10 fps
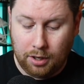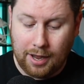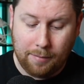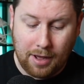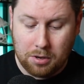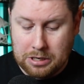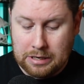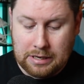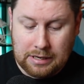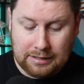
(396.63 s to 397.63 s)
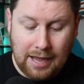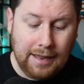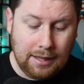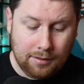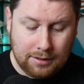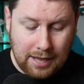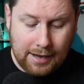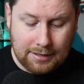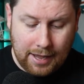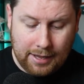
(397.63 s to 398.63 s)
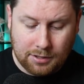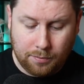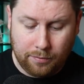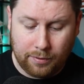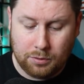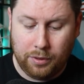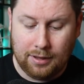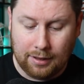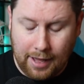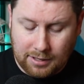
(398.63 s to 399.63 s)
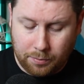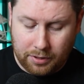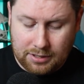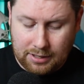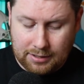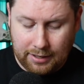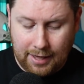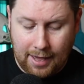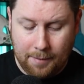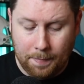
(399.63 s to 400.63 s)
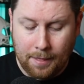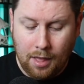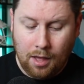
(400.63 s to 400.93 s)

You got about ten, ten days between the last preseason game